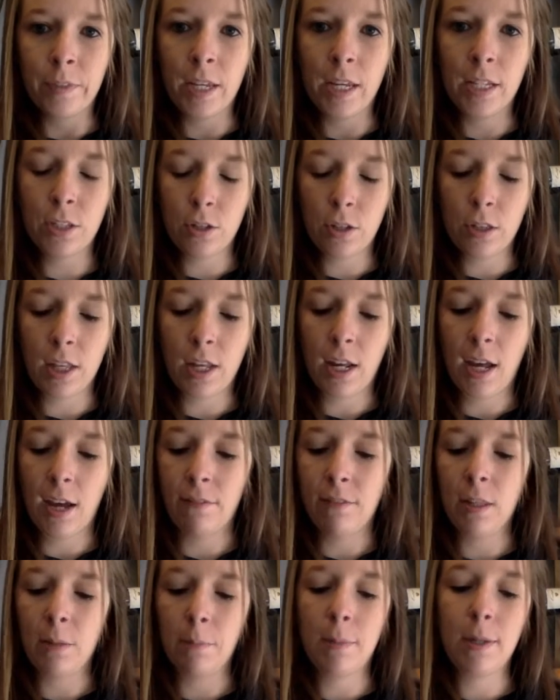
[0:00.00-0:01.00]
And so then
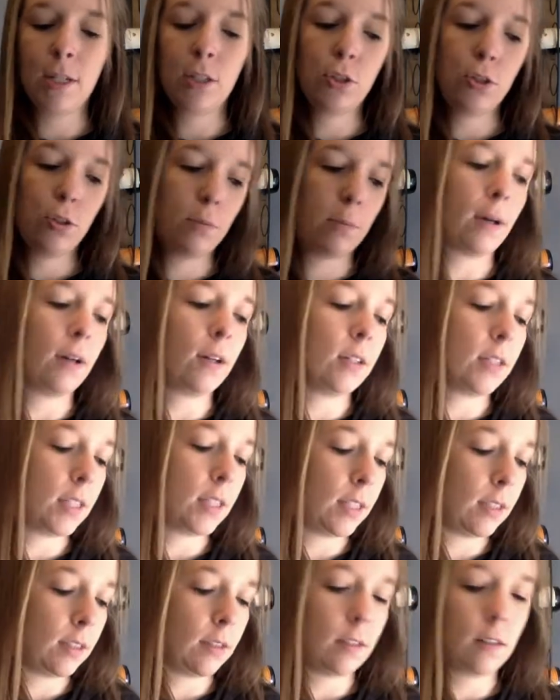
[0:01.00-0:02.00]
having them make 2 balls
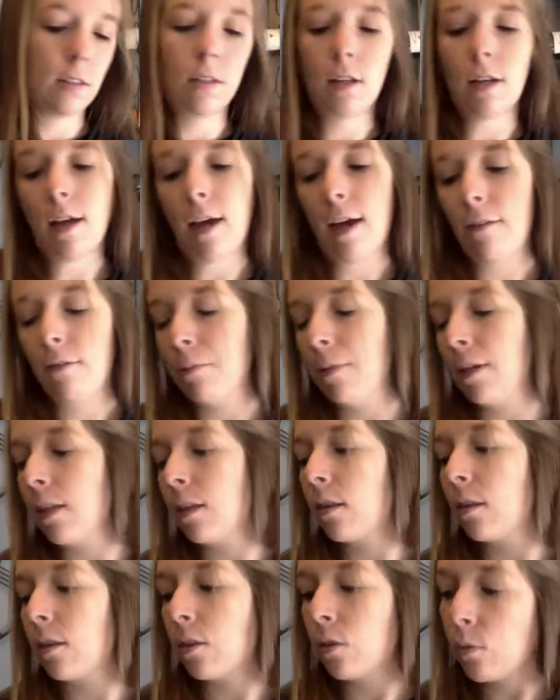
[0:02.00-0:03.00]
and having make
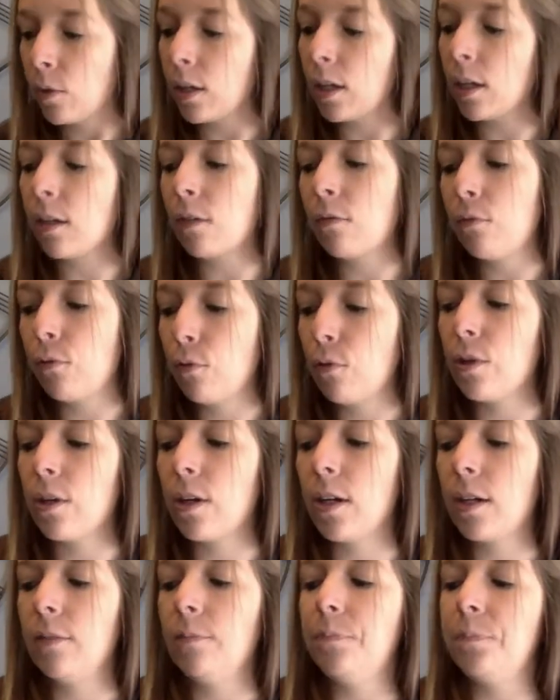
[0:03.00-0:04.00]
3 and
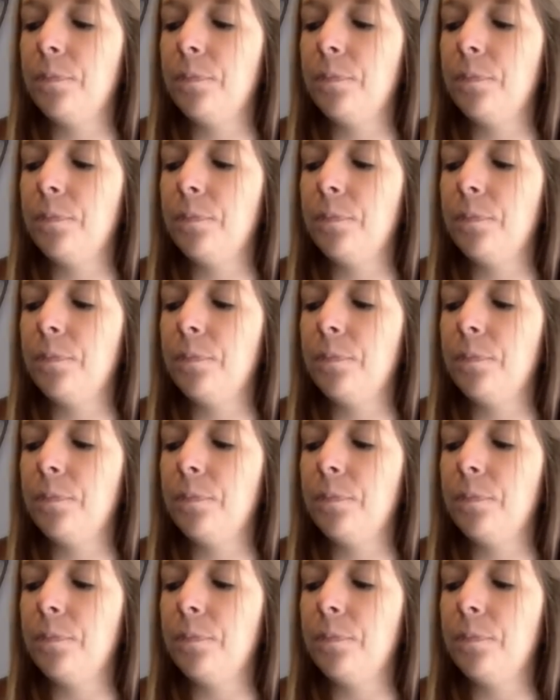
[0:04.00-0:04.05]
4